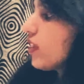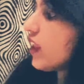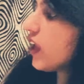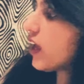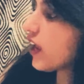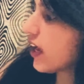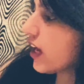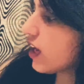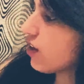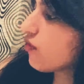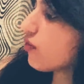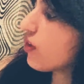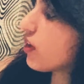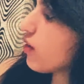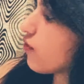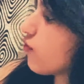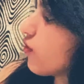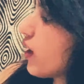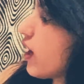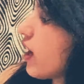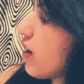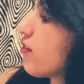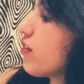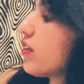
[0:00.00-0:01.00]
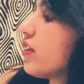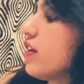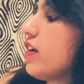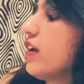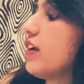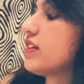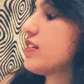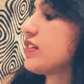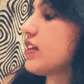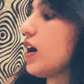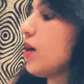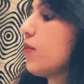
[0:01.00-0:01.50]
Here we have other
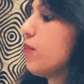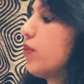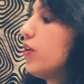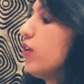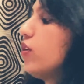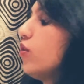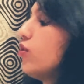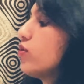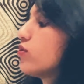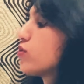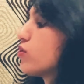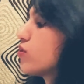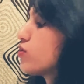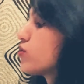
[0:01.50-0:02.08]
example also,